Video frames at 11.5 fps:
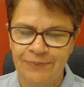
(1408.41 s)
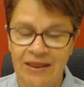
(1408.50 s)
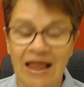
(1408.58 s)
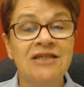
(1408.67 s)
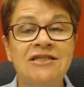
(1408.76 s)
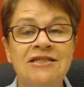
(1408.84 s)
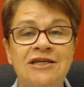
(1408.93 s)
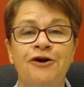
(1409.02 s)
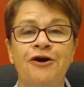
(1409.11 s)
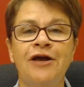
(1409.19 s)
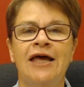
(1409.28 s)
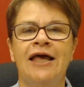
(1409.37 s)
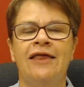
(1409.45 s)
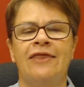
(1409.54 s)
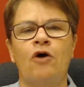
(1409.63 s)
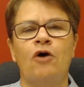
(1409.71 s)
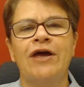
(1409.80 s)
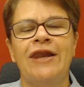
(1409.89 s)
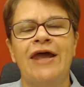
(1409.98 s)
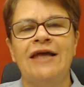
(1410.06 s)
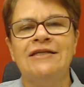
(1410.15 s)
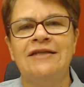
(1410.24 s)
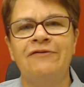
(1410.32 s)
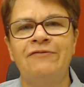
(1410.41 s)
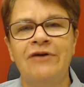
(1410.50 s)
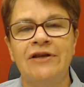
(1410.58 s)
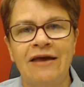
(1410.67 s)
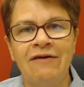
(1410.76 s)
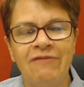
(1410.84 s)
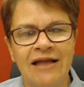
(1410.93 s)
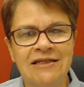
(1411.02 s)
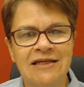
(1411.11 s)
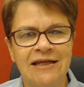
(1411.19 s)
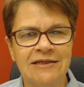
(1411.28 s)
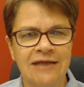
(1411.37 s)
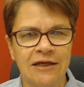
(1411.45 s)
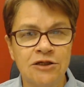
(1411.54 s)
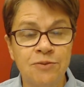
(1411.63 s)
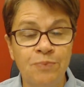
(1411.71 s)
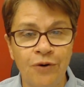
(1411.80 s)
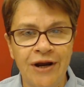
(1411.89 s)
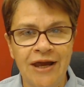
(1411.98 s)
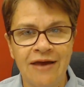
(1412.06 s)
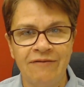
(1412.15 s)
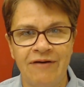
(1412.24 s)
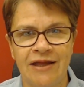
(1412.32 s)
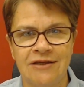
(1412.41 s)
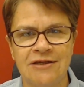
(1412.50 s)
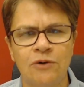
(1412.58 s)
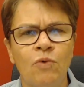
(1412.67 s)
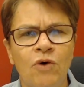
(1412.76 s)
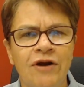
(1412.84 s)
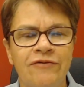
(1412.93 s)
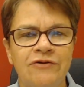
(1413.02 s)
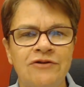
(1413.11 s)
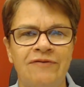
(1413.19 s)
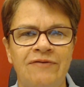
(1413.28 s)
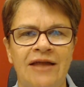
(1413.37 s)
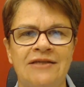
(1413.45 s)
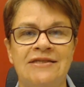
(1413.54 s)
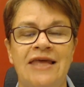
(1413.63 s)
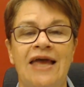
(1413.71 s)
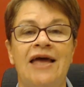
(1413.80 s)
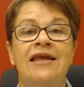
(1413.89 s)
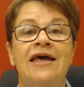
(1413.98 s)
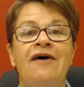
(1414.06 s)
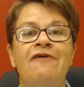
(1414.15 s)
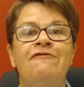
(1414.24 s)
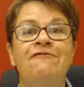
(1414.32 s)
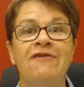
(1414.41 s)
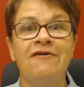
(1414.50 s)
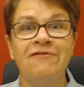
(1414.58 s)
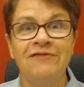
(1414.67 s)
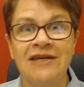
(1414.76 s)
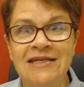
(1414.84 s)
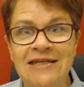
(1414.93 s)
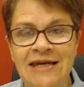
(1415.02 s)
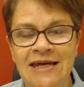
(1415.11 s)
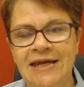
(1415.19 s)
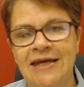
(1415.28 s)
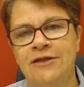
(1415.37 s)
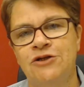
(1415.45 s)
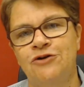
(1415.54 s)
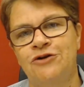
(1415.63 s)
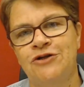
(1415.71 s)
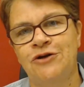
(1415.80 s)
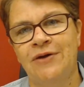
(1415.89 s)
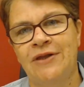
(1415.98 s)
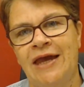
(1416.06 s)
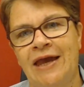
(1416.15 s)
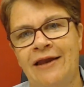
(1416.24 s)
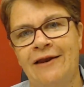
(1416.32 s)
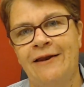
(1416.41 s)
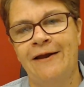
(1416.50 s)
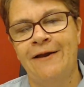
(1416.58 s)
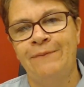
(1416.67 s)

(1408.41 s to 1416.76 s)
Last year, they organized different evangelistic sporting events. At one of those events, they had 50 teenagers who attended.